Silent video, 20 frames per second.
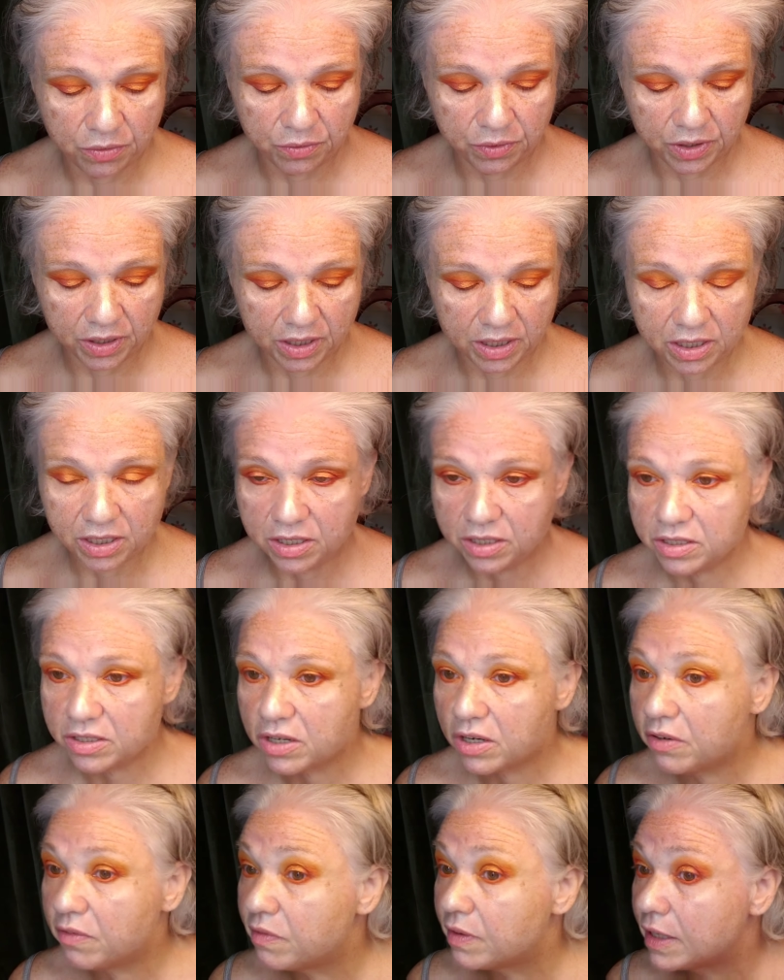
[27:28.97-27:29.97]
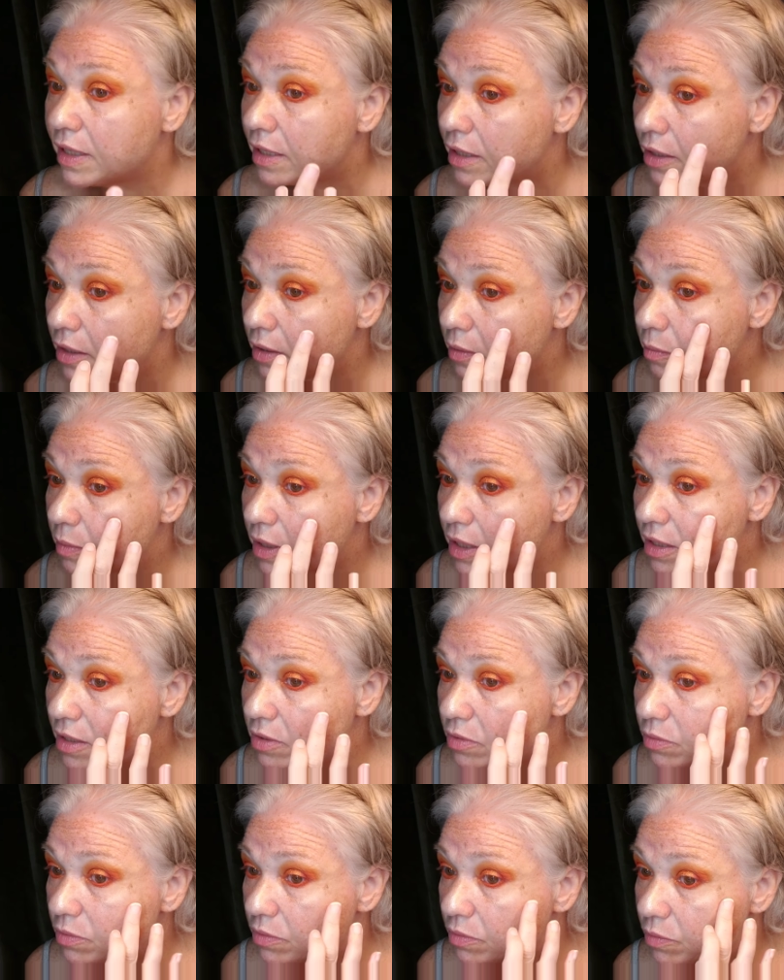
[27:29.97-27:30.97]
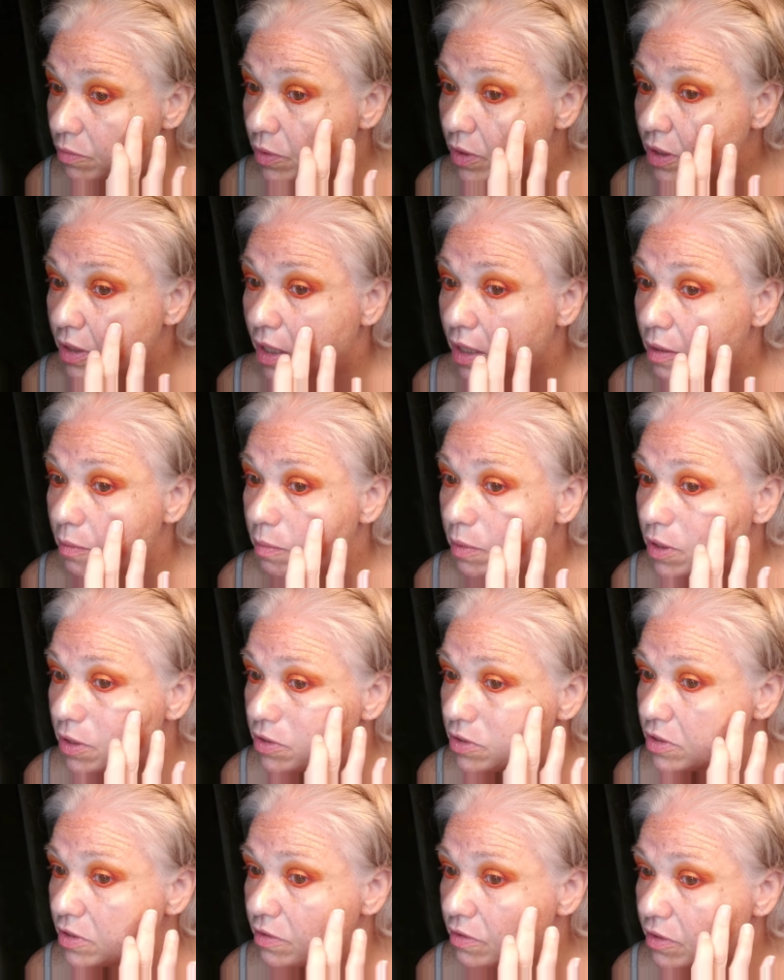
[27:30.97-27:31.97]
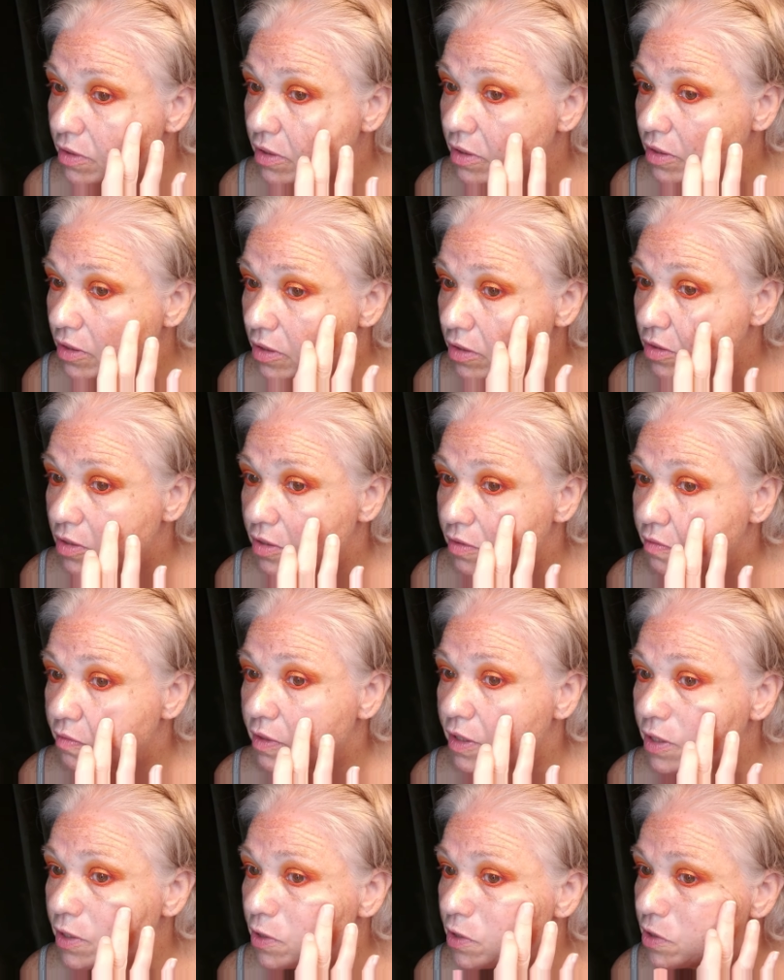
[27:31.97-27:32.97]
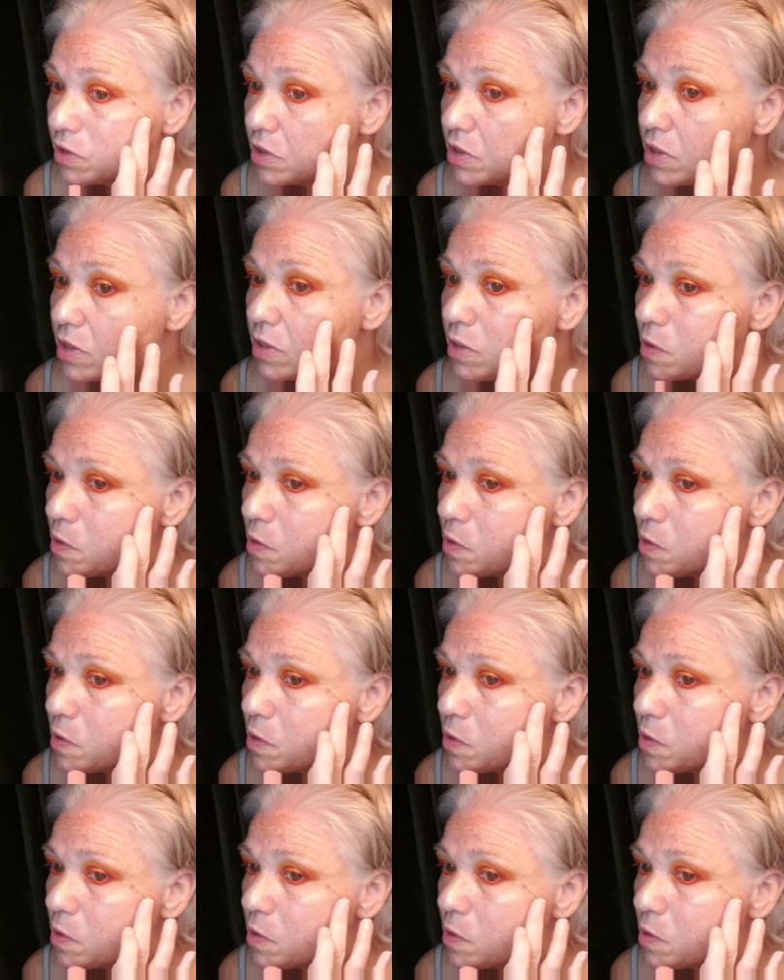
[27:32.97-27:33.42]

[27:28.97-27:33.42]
we're going to use our finger because we're not opposed to using fingers.